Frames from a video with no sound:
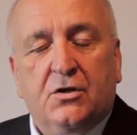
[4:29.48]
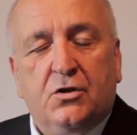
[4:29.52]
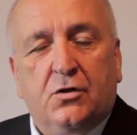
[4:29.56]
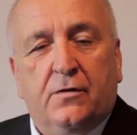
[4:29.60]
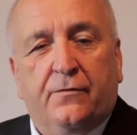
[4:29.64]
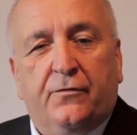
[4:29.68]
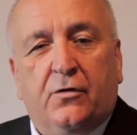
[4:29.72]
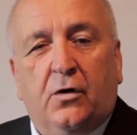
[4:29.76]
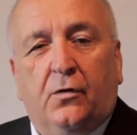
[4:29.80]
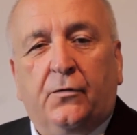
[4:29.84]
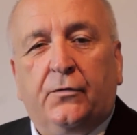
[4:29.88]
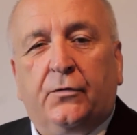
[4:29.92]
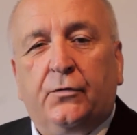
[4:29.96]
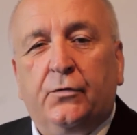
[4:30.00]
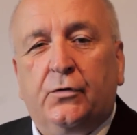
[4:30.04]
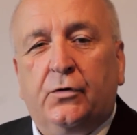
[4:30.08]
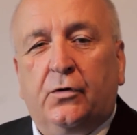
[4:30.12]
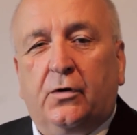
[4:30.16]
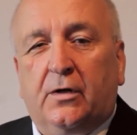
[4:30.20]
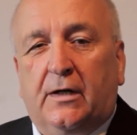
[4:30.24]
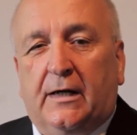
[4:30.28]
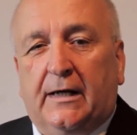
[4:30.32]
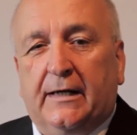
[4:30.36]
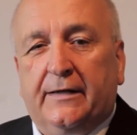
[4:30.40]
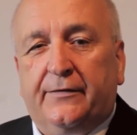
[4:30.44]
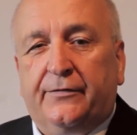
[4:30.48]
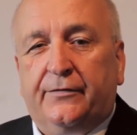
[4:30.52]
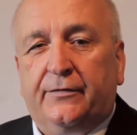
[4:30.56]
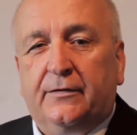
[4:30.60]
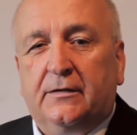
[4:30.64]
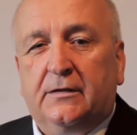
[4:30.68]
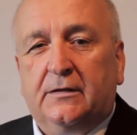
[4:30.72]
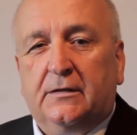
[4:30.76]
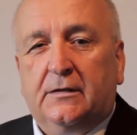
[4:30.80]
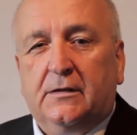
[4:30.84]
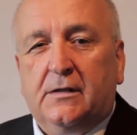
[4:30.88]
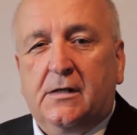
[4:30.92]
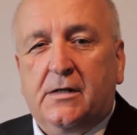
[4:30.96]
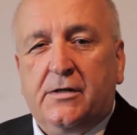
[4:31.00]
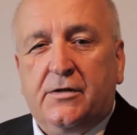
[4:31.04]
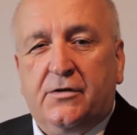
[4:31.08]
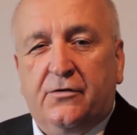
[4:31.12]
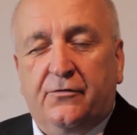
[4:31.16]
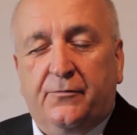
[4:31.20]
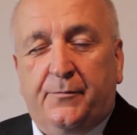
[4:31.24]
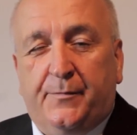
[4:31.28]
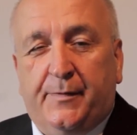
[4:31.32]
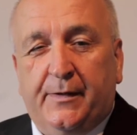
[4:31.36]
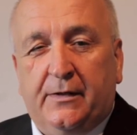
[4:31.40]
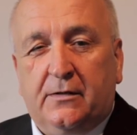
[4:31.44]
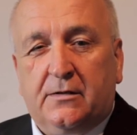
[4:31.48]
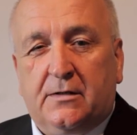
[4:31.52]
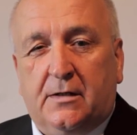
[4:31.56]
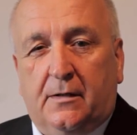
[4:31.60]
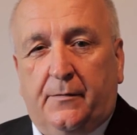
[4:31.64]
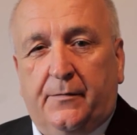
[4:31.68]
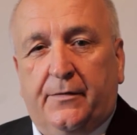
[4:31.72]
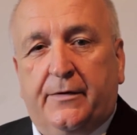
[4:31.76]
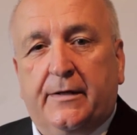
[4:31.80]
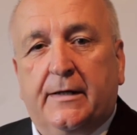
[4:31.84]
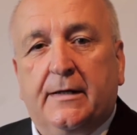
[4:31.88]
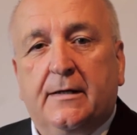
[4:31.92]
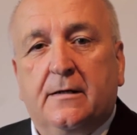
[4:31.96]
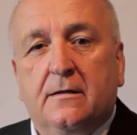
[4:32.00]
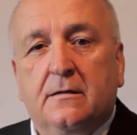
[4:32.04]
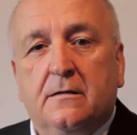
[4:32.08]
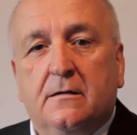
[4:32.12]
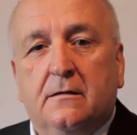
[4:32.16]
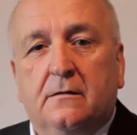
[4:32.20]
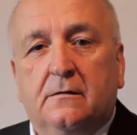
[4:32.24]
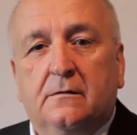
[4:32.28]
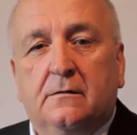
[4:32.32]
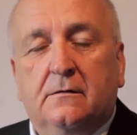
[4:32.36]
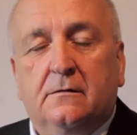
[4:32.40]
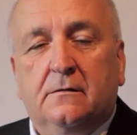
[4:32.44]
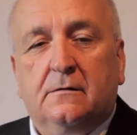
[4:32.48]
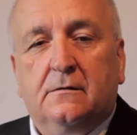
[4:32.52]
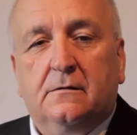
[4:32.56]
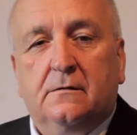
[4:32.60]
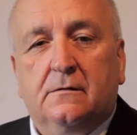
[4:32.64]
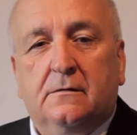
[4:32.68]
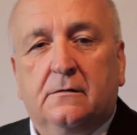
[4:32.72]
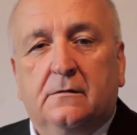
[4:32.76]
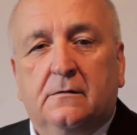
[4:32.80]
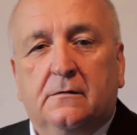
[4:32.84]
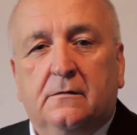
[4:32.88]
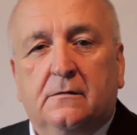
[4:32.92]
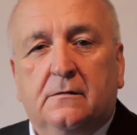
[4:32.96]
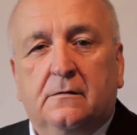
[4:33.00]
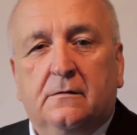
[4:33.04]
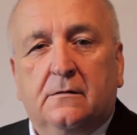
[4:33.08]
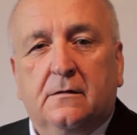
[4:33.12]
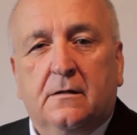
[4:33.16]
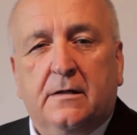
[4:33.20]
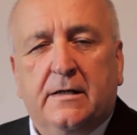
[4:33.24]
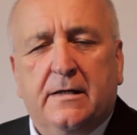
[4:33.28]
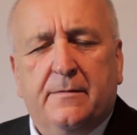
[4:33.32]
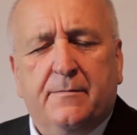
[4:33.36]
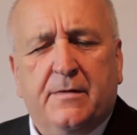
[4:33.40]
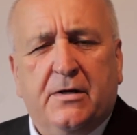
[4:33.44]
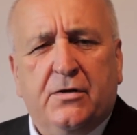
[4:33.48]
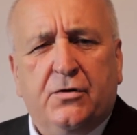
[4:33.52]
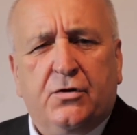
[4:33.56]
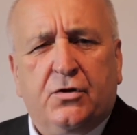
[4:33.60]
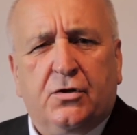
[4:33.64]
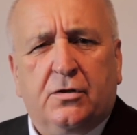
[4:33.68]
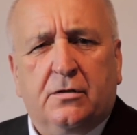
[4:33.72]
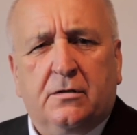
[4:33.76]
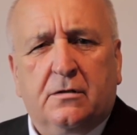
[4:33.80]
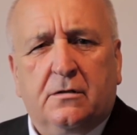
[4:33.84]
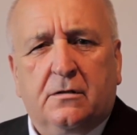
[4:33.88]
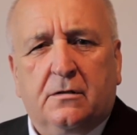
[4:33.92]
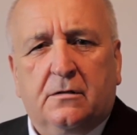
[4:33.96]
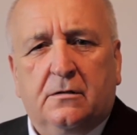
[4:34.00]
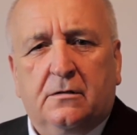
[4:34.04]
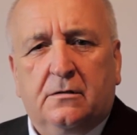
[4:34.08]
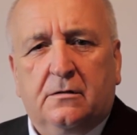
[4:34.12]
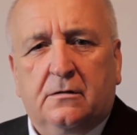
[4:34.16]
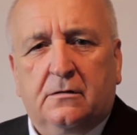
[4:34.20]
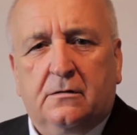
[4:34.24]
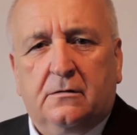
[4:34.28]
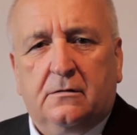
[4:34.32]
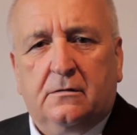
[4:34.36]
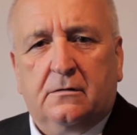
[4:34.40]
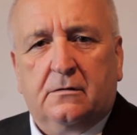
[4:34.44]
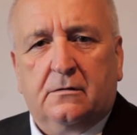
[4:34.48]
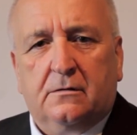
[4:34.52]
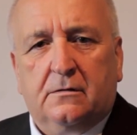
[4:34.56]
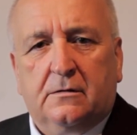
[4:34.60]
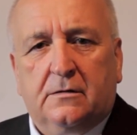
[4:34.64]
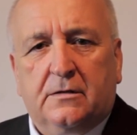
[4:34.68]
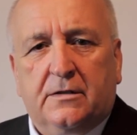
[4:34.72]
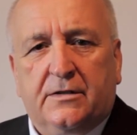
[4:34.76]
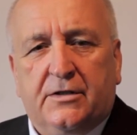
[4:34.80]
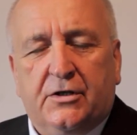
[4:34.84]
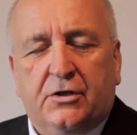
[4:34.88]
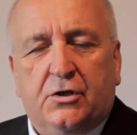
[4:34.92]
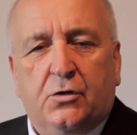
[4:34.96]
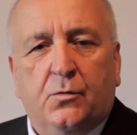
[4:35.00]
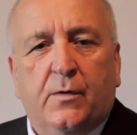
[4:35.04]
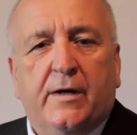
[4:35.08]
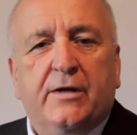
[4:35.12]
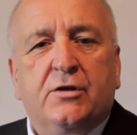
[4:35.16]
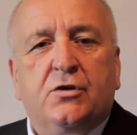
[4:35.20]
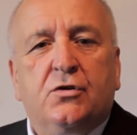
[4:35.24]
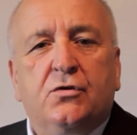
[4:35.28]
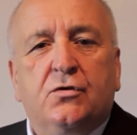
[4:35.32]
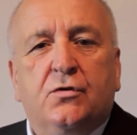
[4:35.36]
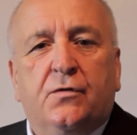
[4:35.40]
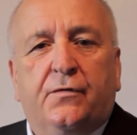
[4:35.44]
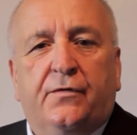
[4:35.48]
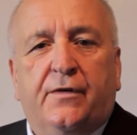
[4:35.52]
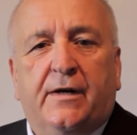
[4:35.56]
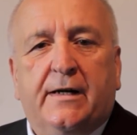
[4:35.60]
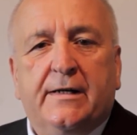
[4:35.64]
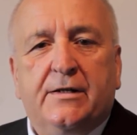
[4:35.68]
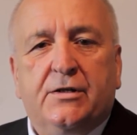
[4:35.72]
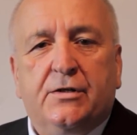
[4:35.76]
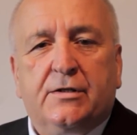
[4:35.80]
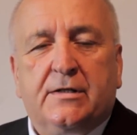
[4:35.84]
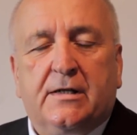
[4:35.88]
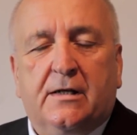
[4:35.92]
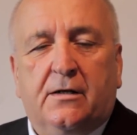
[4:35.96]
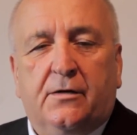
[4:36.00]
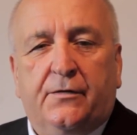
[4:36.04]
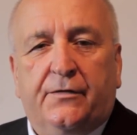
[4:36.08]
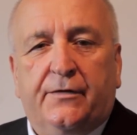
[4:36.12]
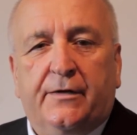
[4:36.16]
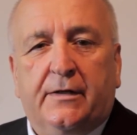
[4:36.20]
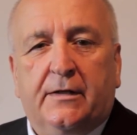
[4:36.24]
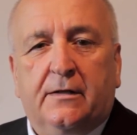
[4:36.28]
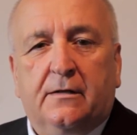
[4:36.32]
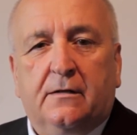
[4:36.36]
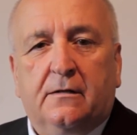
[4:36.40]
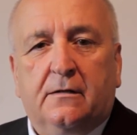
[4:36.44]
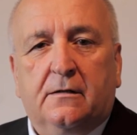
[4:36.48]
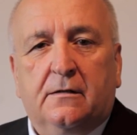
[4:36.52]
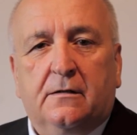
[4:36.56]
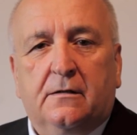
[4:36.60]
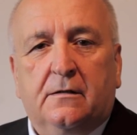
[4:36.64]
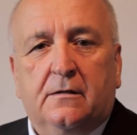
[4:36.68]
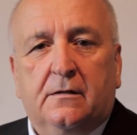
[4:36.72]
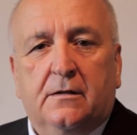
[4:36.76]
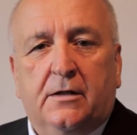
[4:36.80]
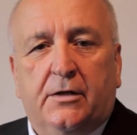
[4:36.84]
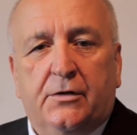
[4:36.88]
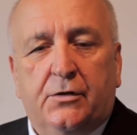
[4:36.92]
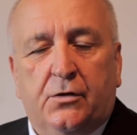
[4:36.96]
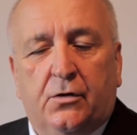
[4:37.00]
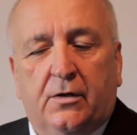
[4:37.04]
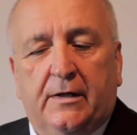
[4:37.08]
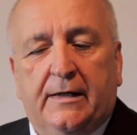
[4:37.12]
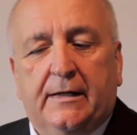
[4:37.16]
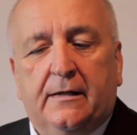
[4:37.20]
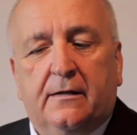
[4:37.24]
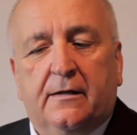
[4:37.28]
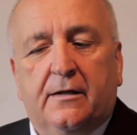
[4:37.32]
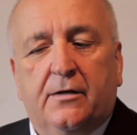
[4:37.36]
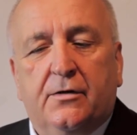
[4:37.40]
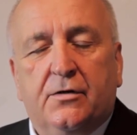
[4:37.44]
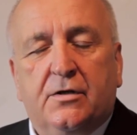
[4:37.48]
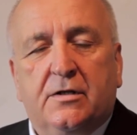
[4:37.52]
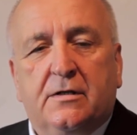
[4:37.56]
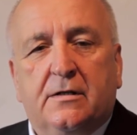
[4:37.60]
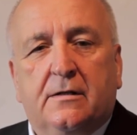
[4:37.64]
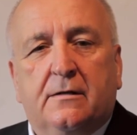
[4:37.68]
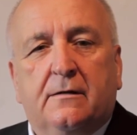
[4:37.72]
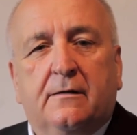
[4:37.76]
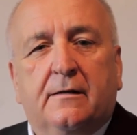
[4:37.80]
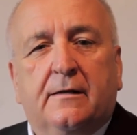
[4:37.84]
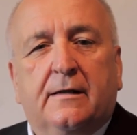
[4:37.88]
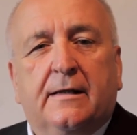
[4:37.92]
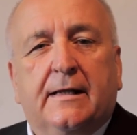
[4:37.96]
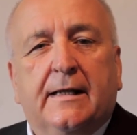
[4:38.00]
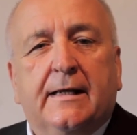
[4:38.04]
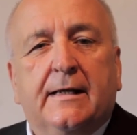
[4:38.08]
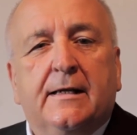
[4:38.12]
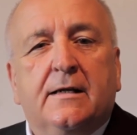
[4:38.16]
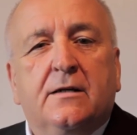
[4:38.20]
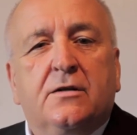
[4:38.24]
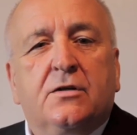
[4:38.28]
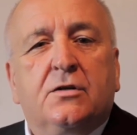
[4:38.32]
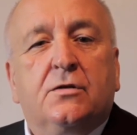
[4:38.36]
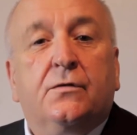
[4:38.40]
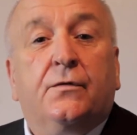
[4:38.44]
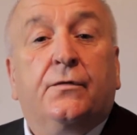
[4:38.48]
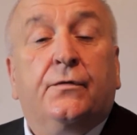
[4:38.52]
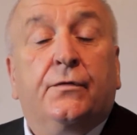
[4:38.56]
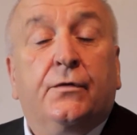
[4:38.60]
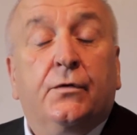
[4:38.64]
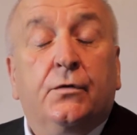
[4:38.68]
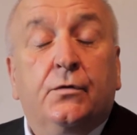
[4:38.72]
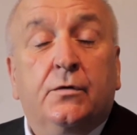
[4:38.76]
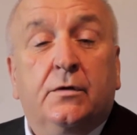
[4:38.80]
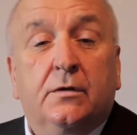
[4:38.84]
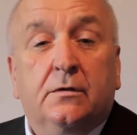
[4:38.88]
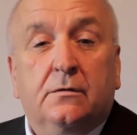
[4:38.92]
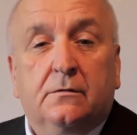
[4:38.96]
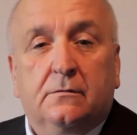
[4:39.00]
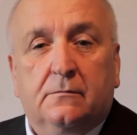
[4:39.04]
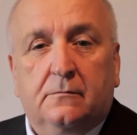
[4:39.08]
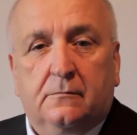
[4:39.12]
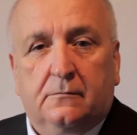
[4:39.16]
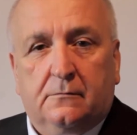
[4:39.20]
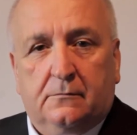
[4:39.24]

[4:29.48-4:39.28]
As you've gone through your life, you've built up things emotions, situations you find yourself in, and you link those things to food.